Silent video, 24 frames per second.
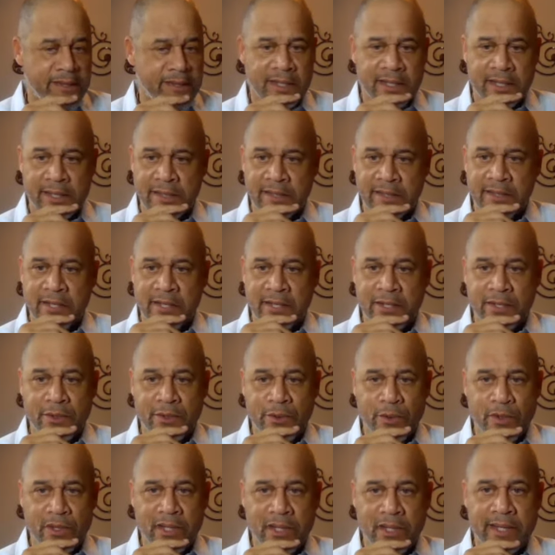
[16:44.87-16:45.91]

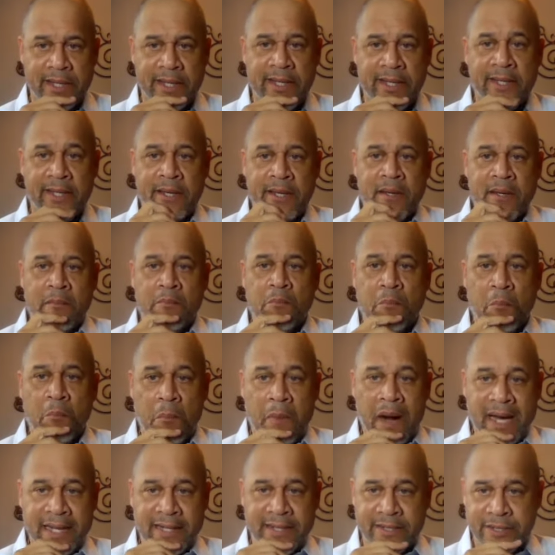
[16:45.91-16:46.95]
continually
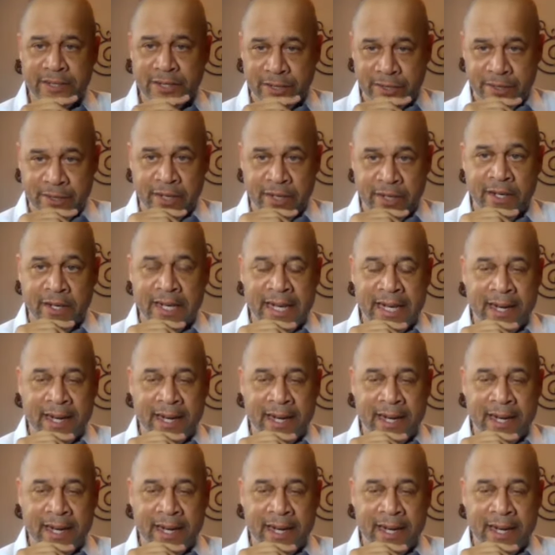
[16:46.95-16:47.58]
monitor.